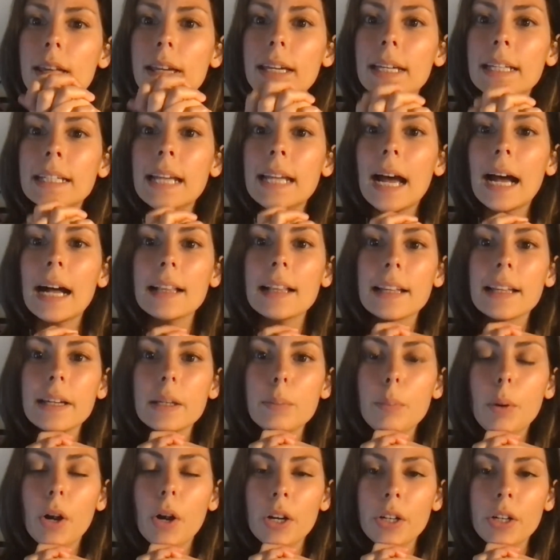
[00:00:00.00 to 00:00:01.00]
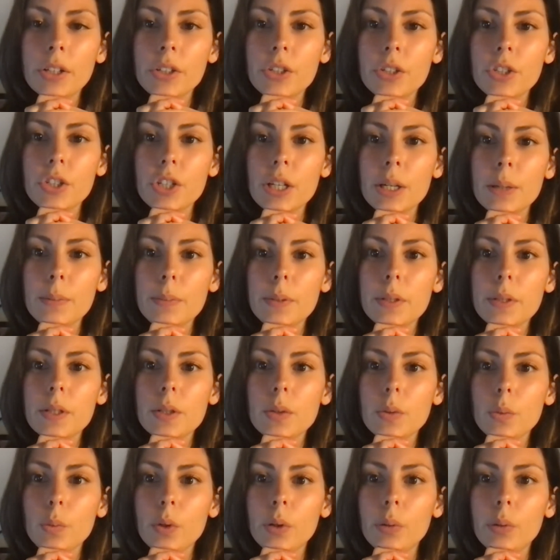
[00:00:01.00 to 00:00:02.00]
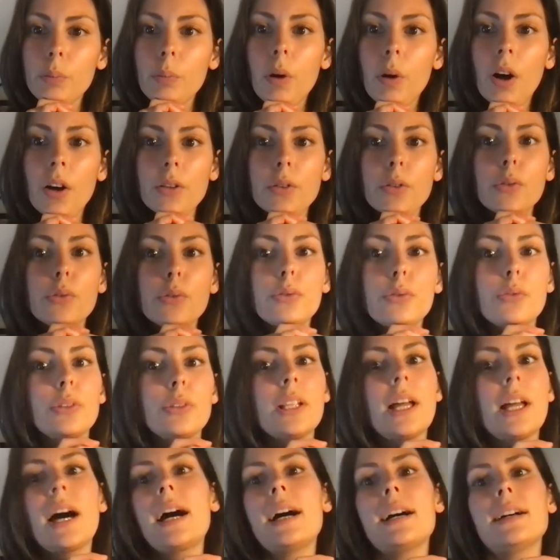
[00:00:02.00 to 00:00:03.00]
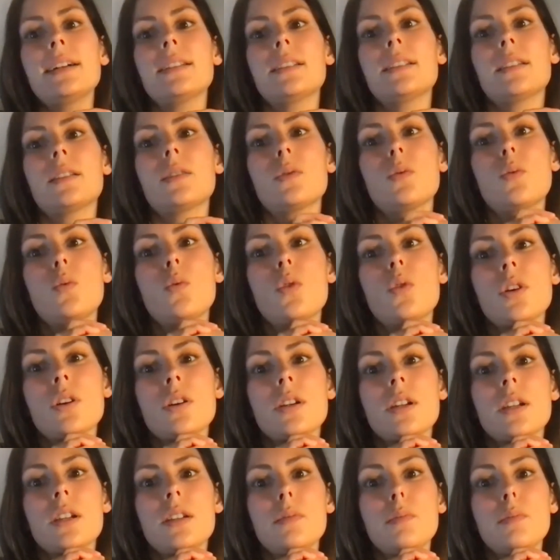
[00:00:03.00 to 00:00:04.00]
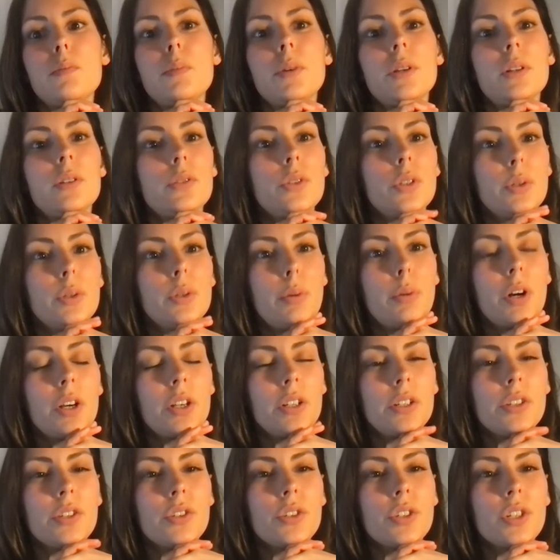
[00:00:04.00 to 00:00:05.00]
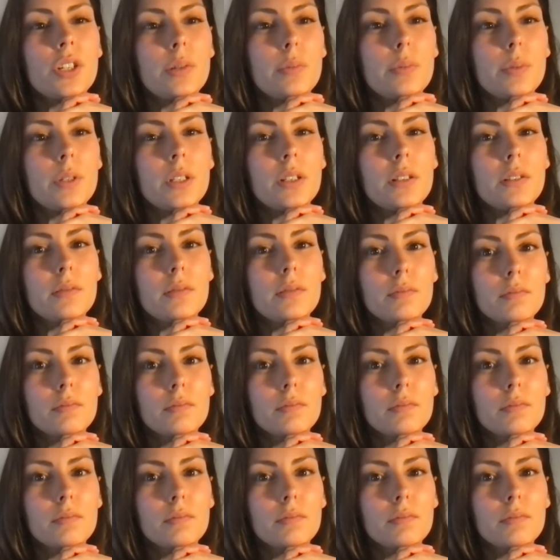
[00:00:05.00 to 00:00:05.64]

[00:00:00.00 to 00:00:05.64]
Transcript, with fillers: In allied partnerships, mm-hmm. will model flat work in builder partnerships.